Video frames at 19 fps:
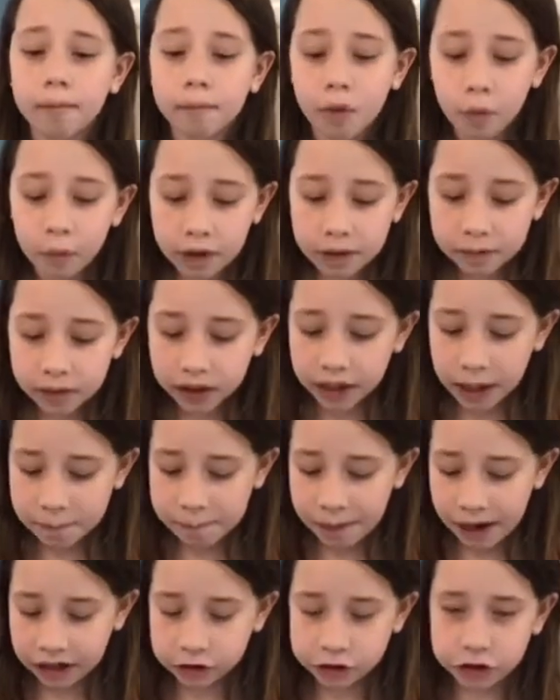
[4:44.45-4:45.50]
We will get
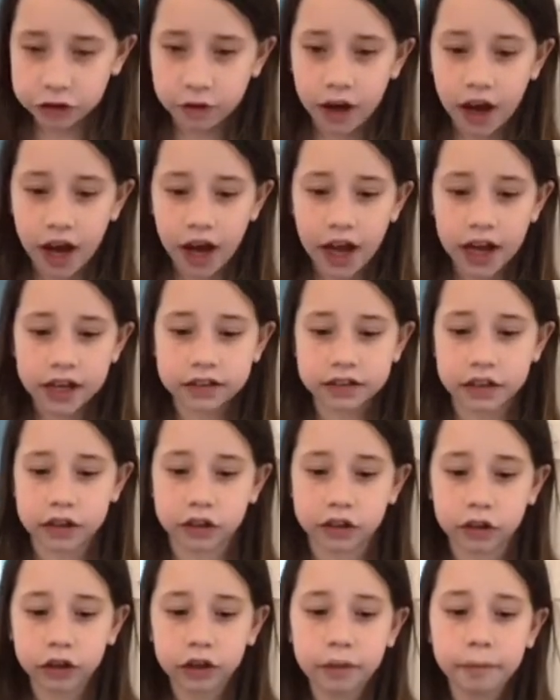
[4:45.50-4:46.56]
back to you guys in
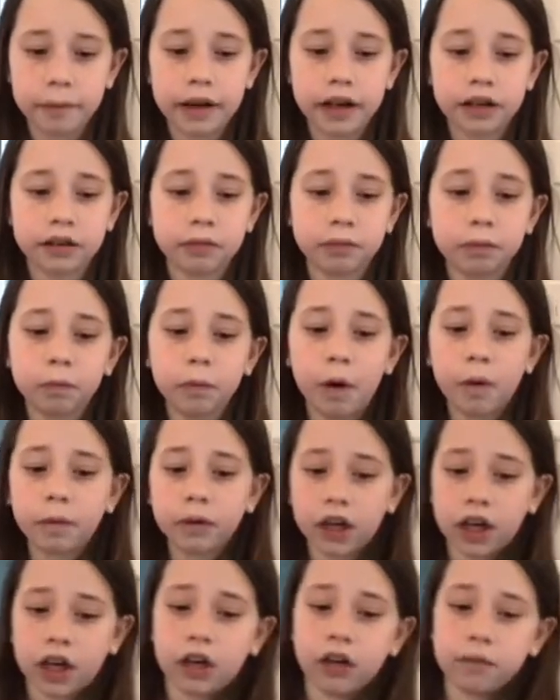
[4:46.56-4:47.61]
30 minutes while we're
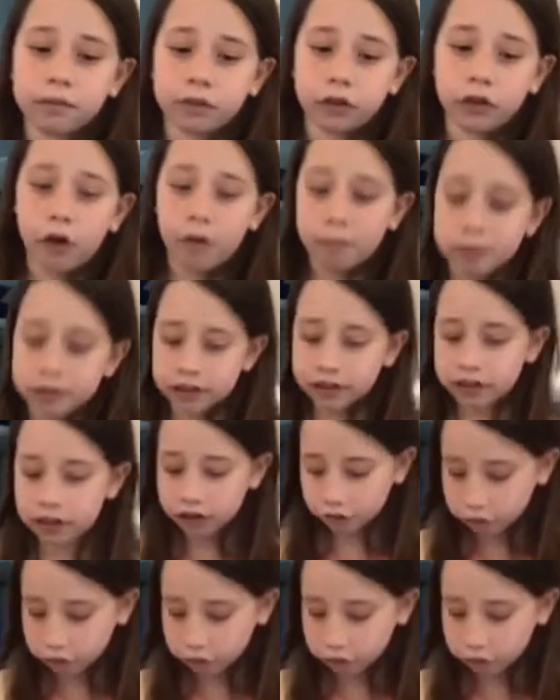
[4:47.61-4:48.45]
gonna go put this in the